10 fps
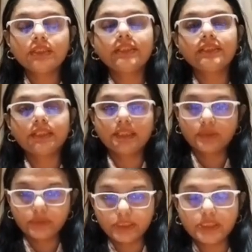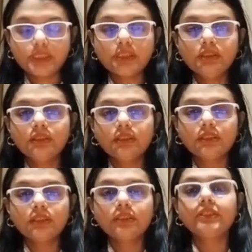data acquisition,
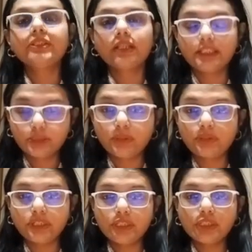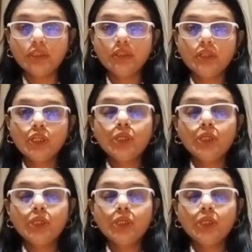data exploration,